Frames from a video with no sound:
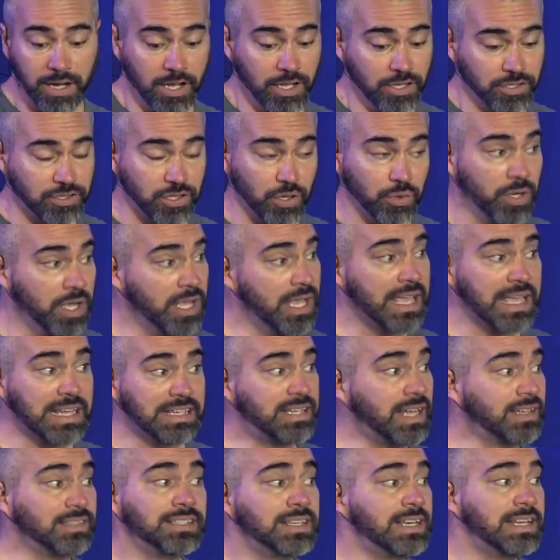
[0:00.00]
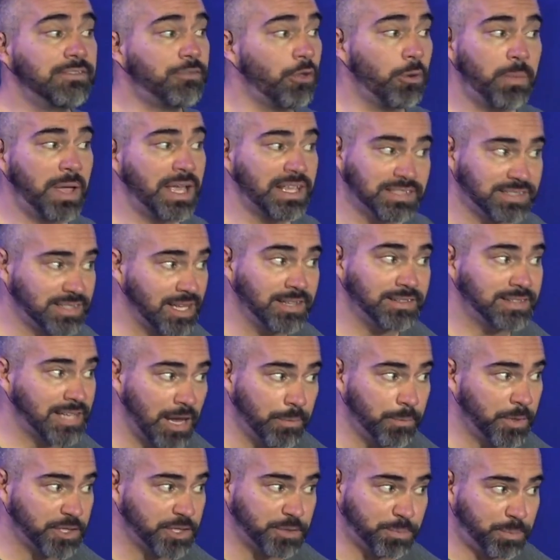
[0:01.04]
So it doesn't even make sense how
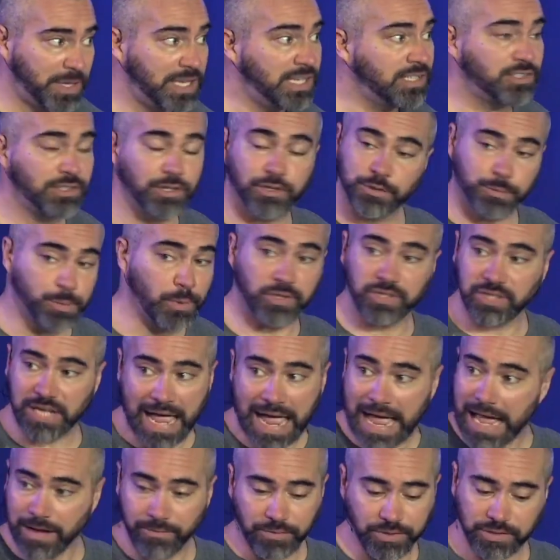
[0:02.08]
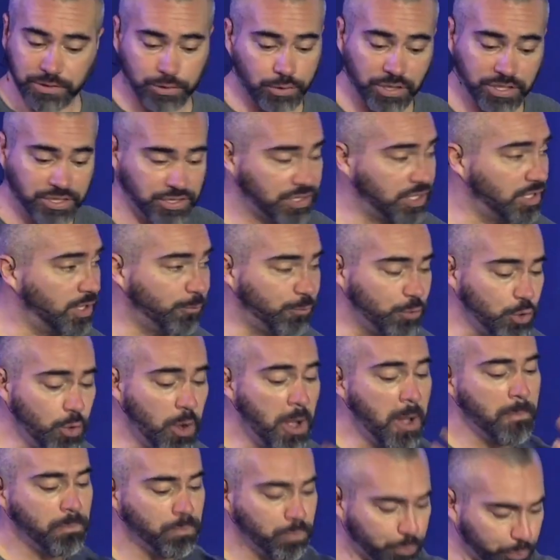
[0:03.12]
much peace you're supposed to have as a Christian. If you
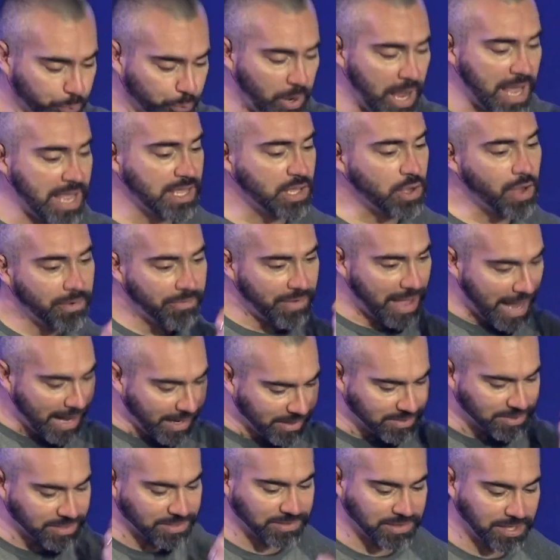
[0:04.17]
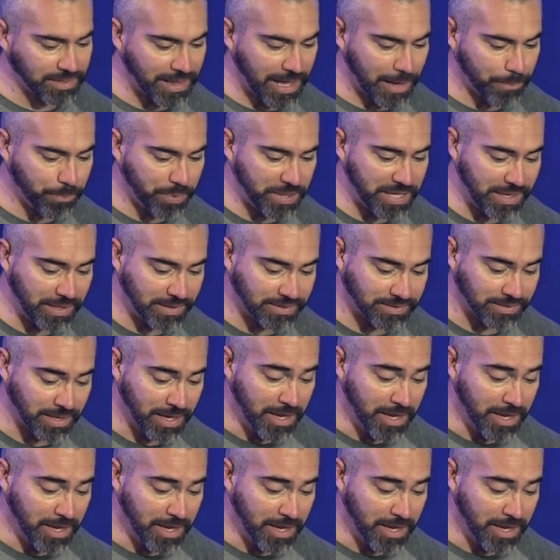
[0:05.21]
pray, you have access to that peace.